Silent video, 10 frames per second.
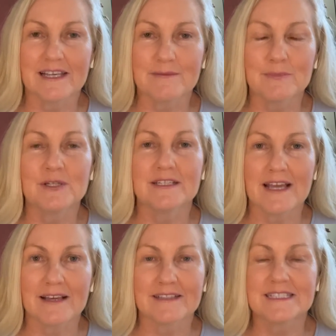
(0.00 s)
putting
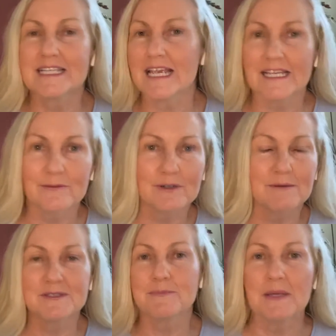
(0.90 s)
down, saying what
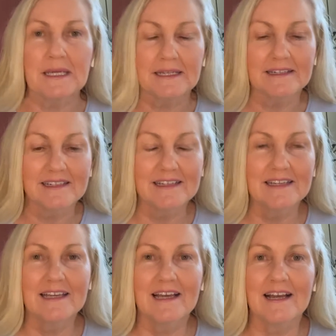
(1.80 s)
I'm speaking.
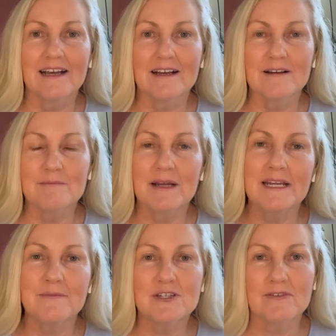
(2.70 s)
My
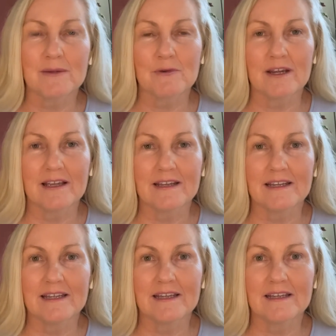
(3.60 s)
name's Sheevaun Moran,
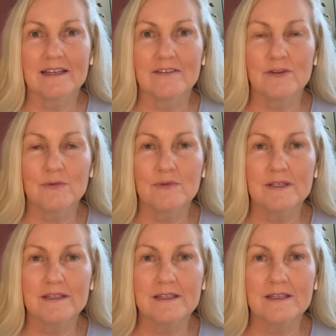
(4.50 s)
and if you
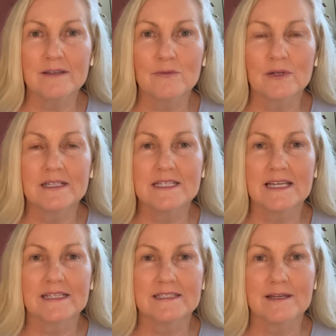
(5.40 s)
really want to
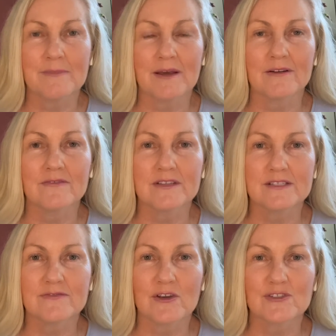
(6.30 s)
take a step out of
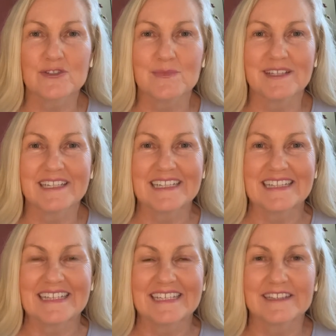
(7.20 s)
this false humility
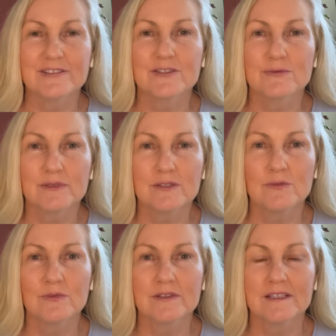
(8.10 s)
thing, there's this really
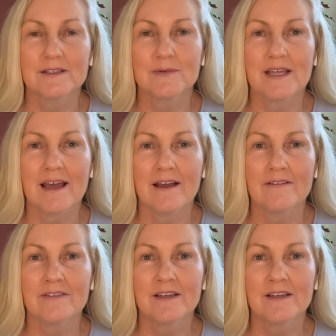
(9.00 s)
cool thing that we have